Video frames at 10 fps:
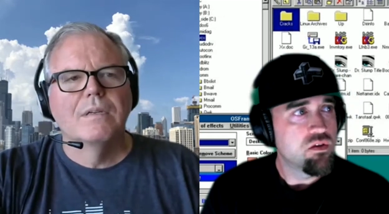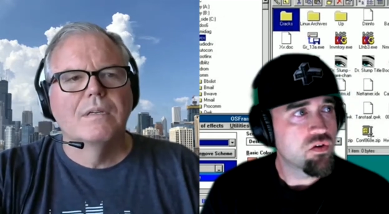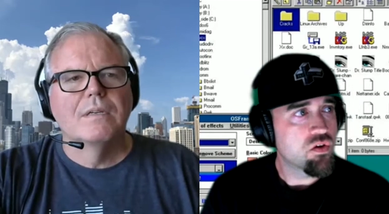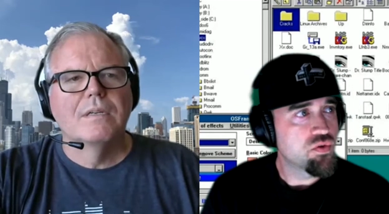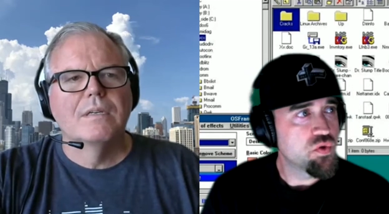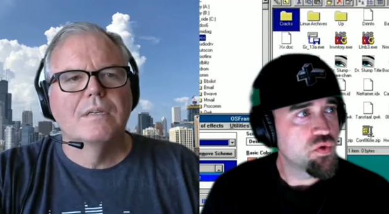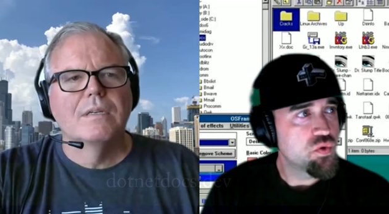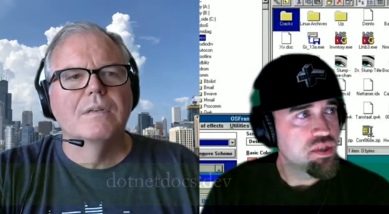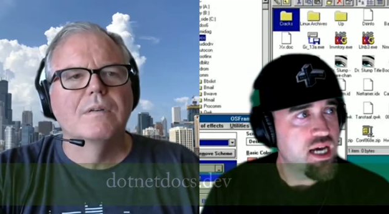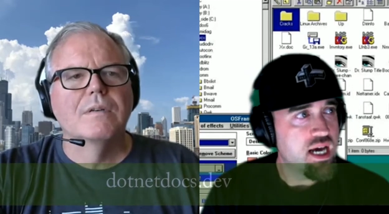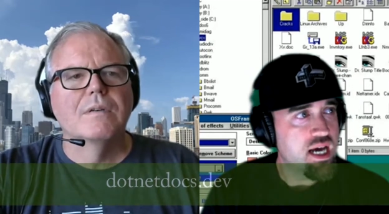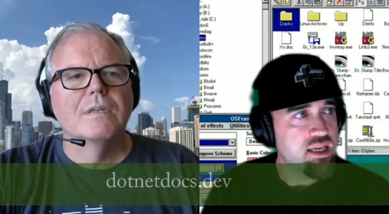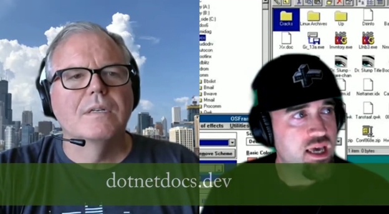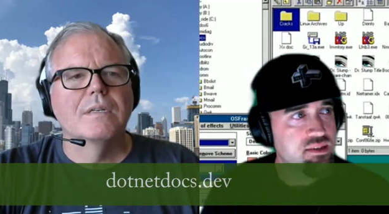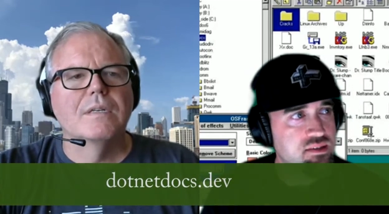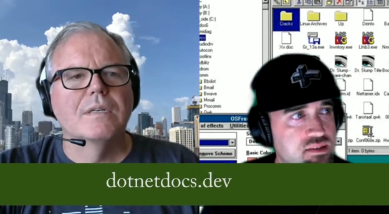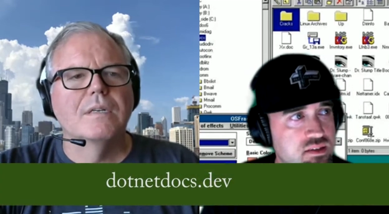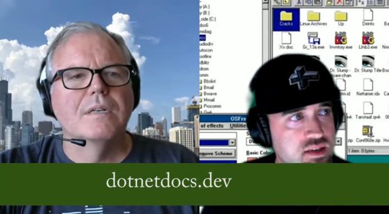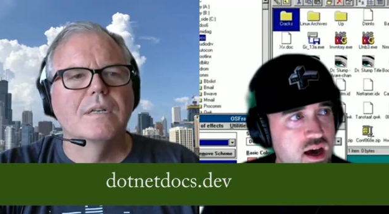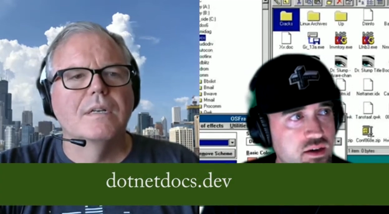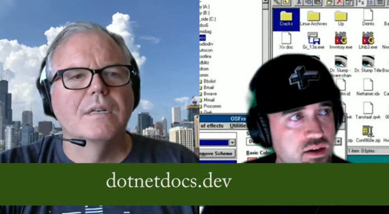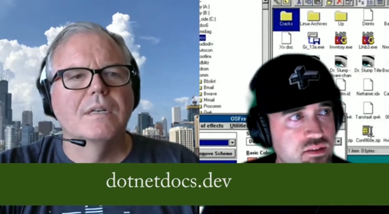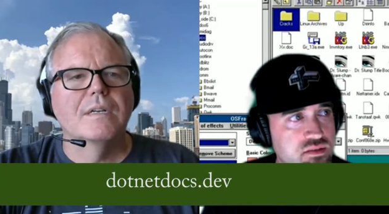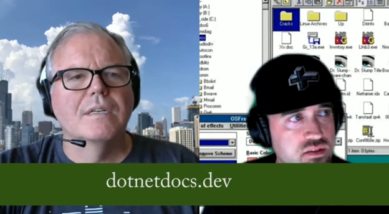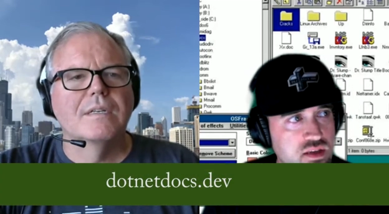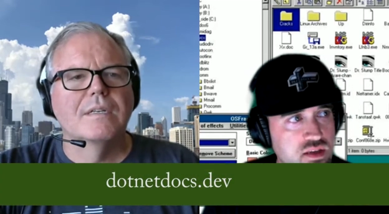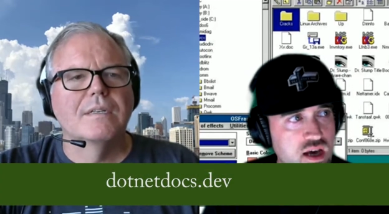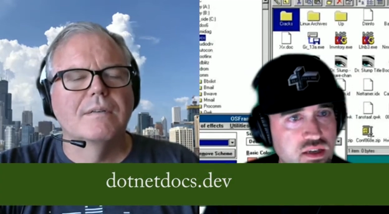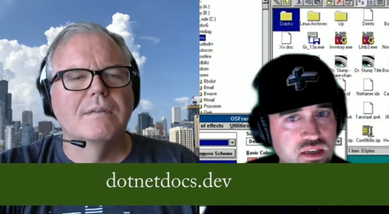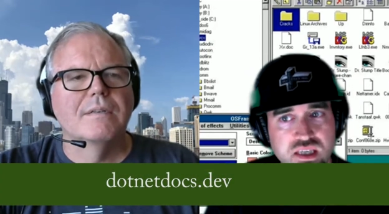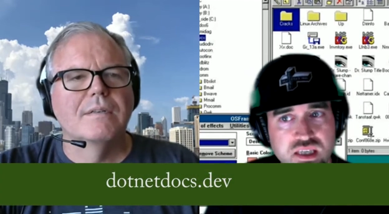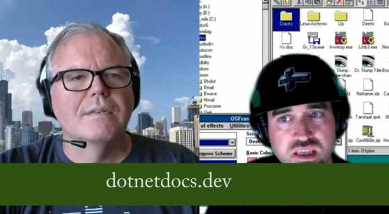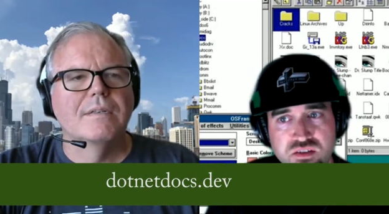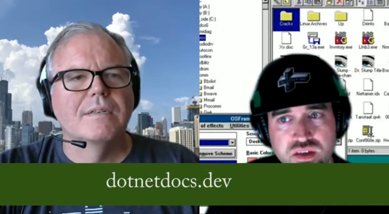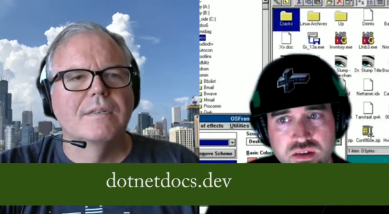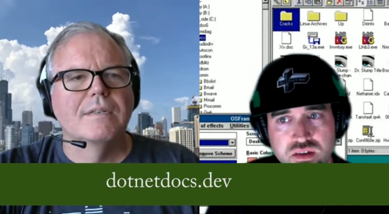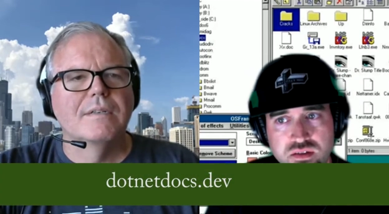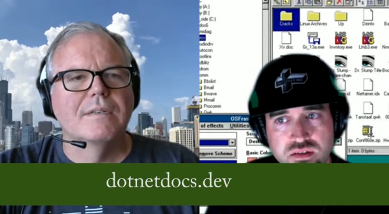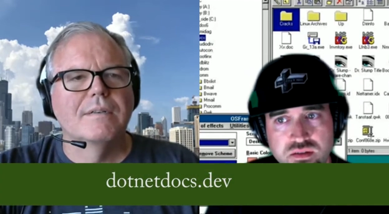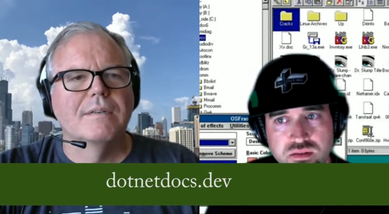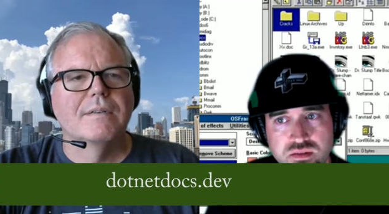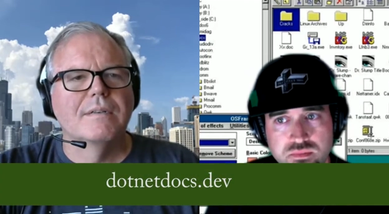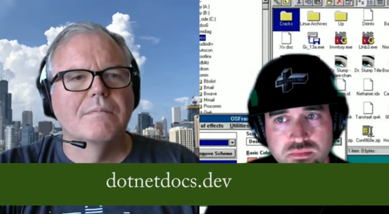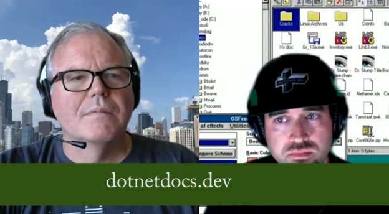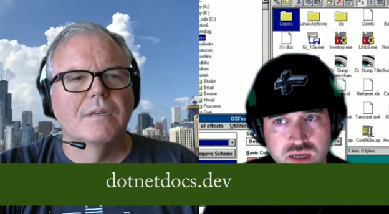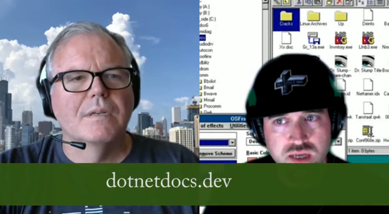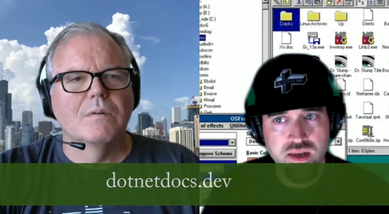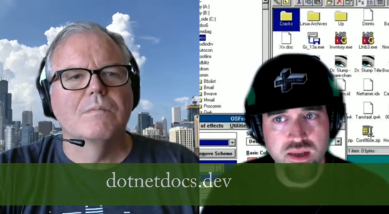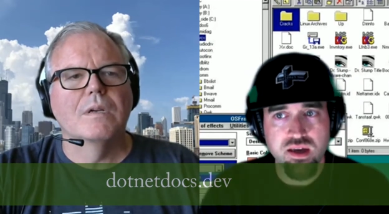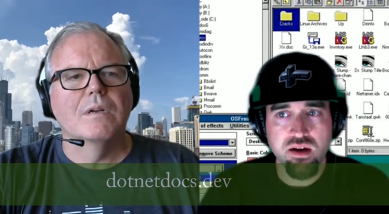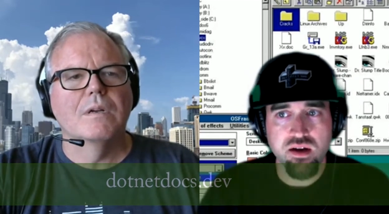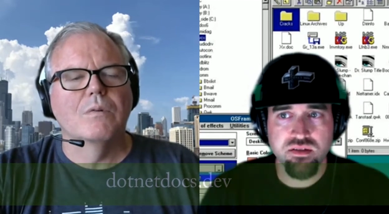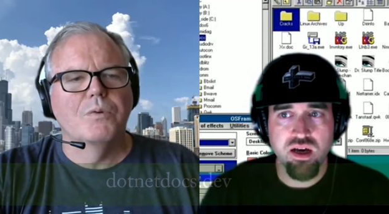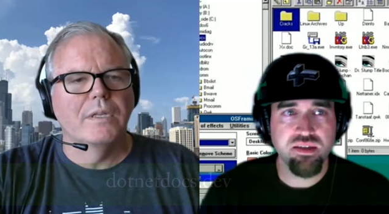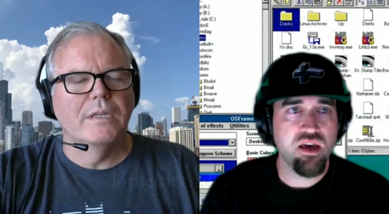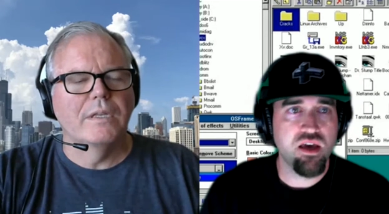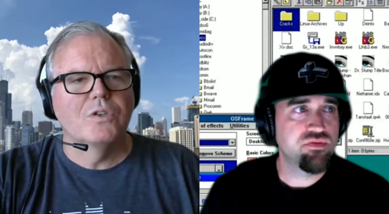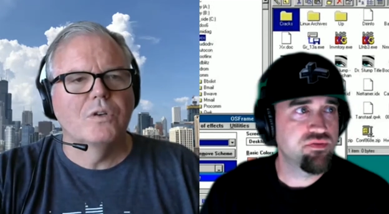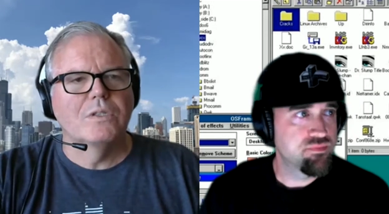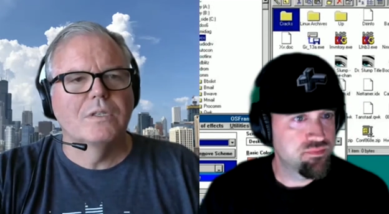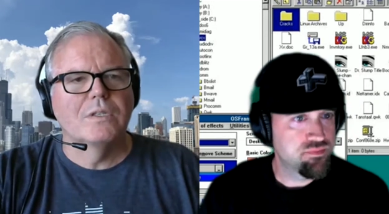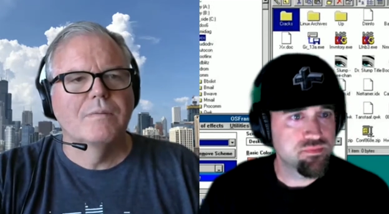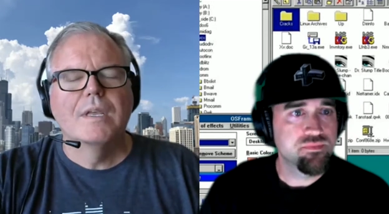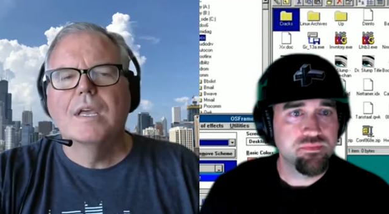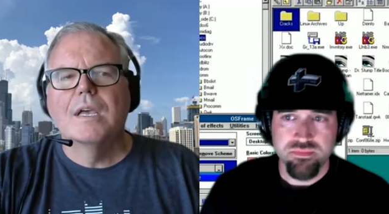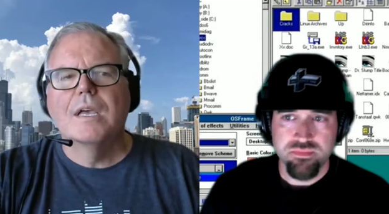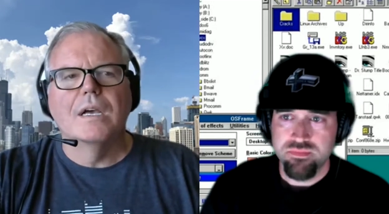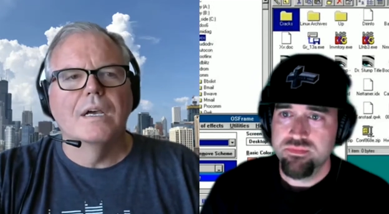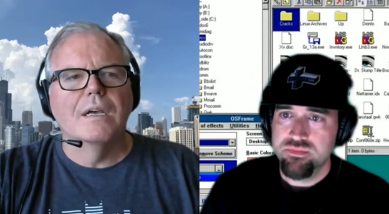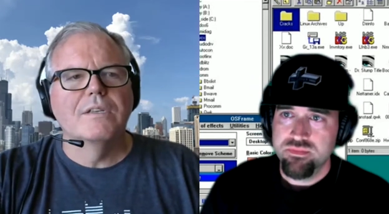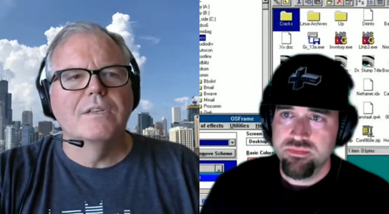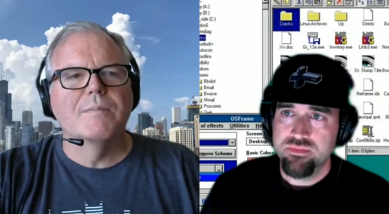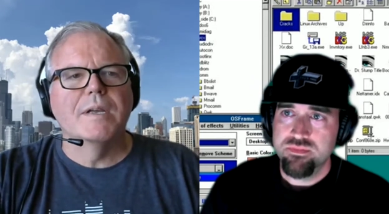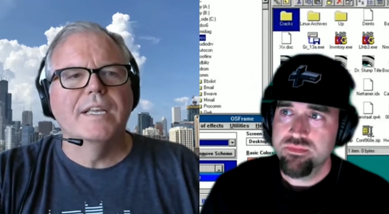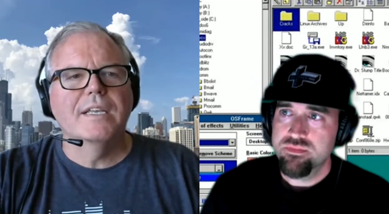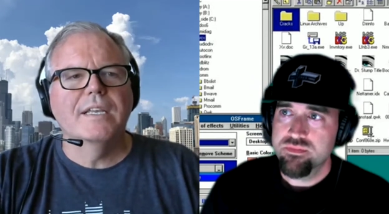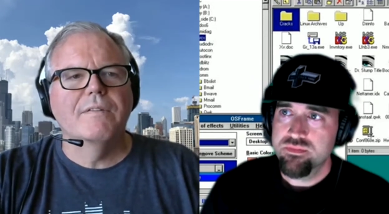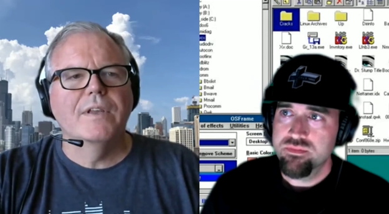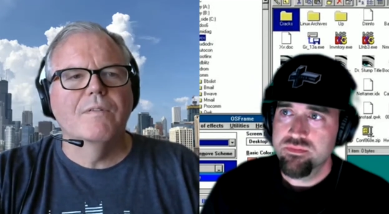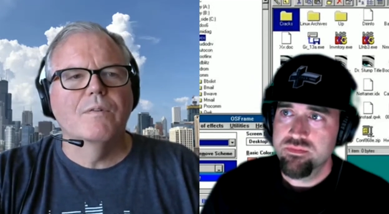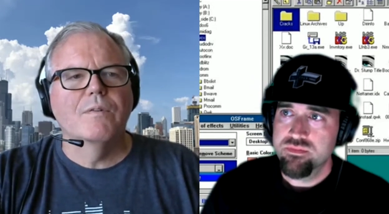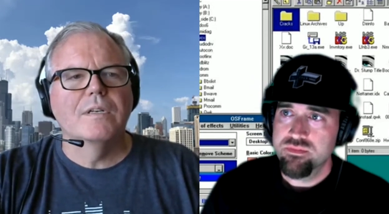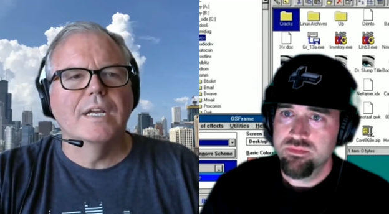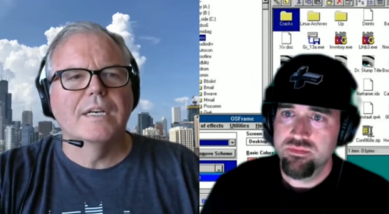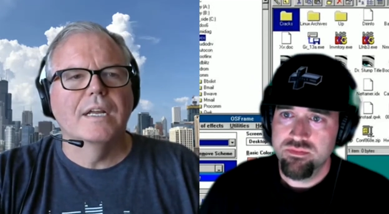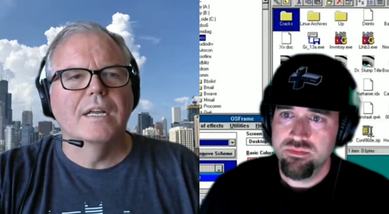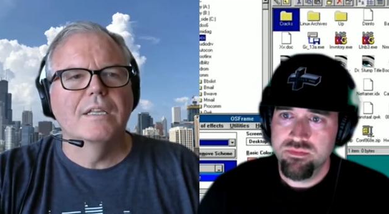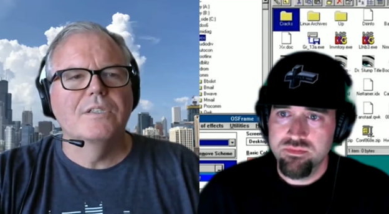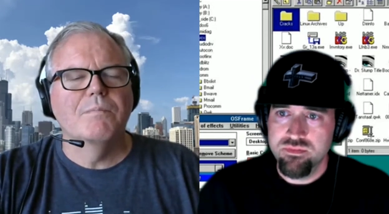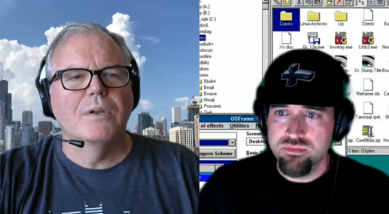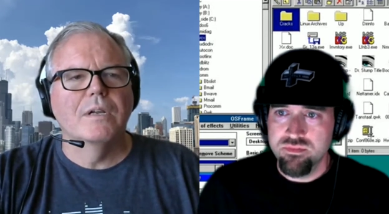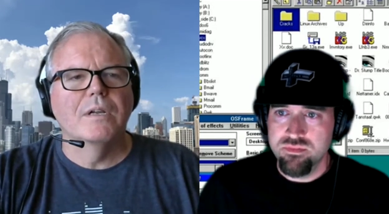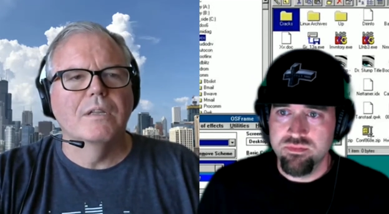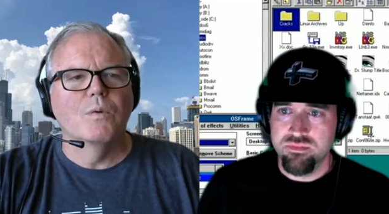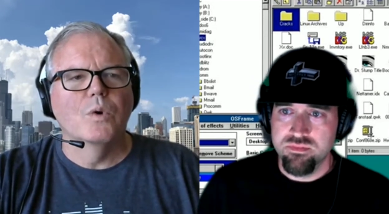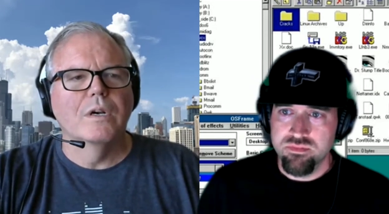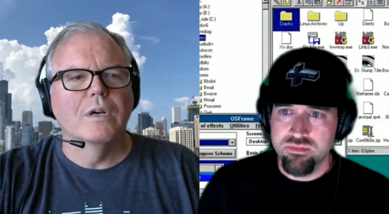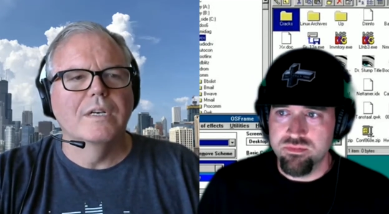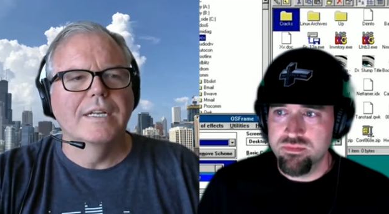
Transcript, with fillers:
Speaker 1: You can go to dot net docs dot dev. dot net
Speaker 2: docs dot dev. Uh, this is my second favorite technology pun on the word